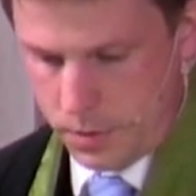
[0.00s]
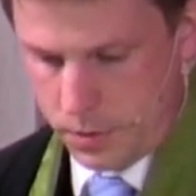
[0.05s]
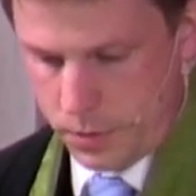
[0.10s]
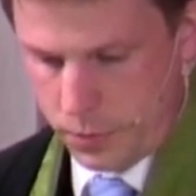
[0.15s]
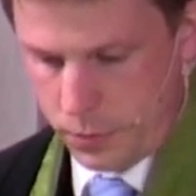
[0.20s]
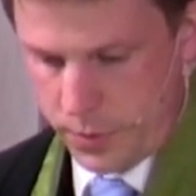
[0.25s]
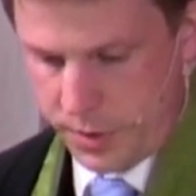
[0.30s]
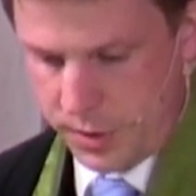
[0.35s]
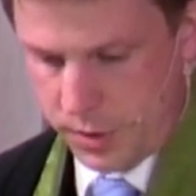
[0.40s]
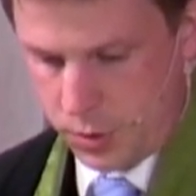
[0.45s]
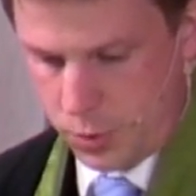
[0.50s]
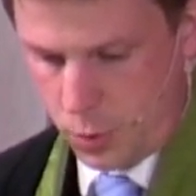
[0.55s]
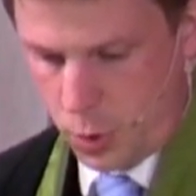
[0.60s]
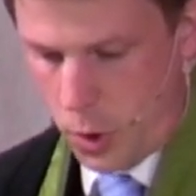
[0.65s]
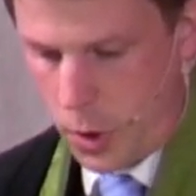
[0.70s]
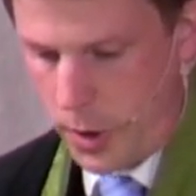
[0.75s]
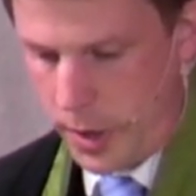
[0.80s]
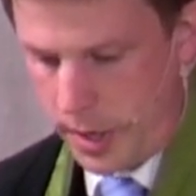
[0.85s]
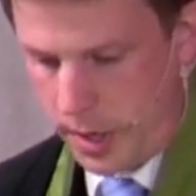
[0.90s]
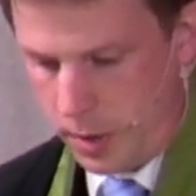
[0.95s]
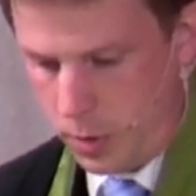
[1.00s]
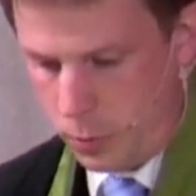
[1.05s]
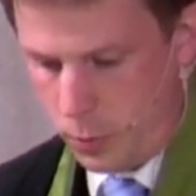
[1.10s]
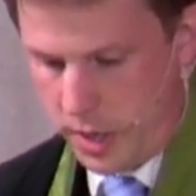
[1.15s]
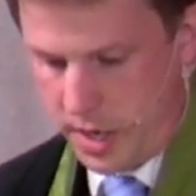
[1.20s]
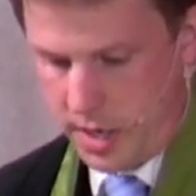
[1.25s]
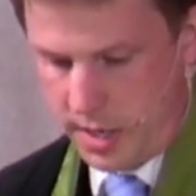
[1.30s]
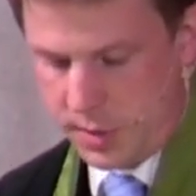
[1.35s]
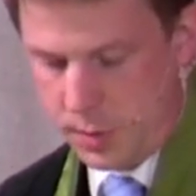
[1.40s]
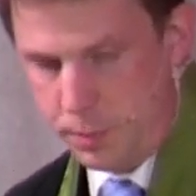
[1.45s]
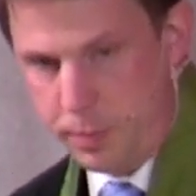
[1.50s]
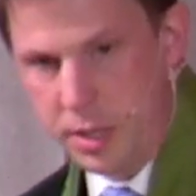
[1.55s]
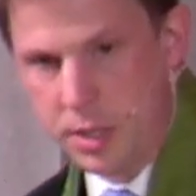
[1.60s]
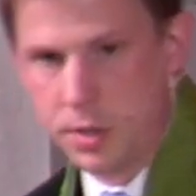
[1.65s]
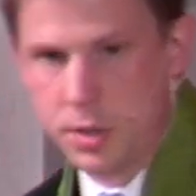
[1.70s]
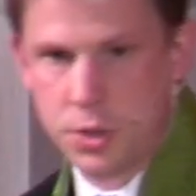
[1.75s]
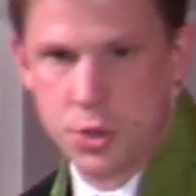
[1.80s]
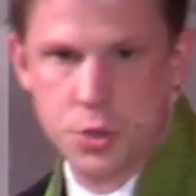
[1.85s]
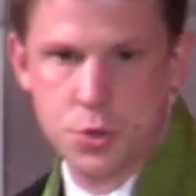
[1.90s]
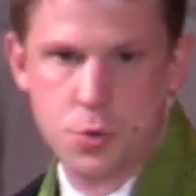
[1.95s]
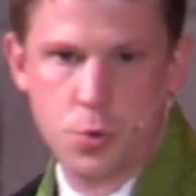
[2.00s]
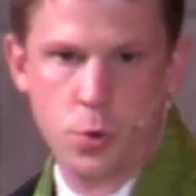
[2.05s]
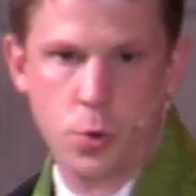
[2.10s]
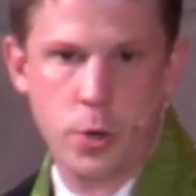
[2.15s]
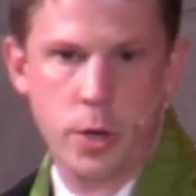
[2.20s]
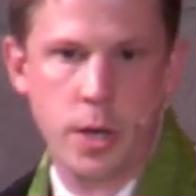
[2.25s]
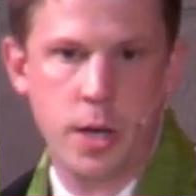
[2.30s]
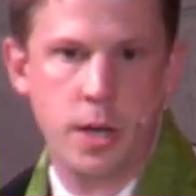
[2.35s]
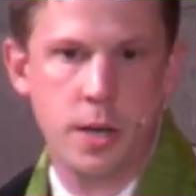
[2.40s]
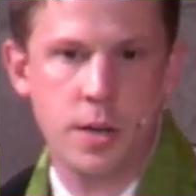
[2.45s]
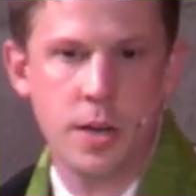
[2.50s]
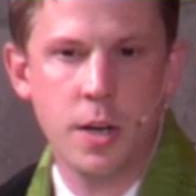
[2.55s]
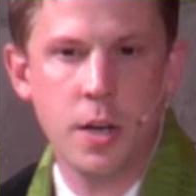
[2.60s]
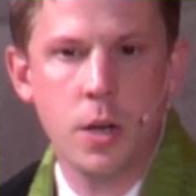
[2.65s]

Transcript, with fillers: Restoring what has been destroyed